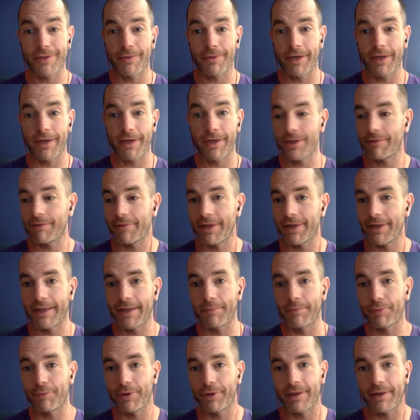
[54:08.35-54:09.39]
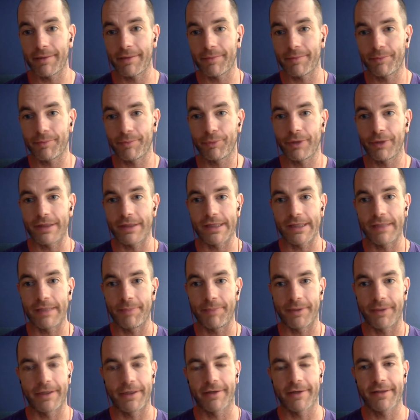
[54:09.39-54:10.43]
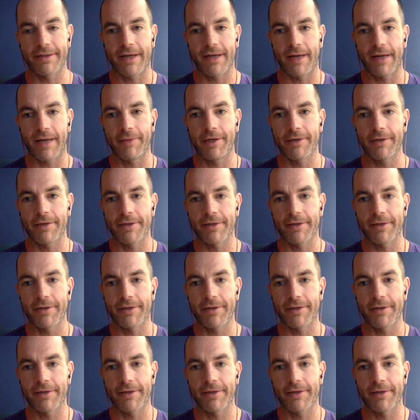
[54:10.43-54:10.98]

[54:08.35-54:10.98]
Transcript: We're actually running pretty deep on our time here.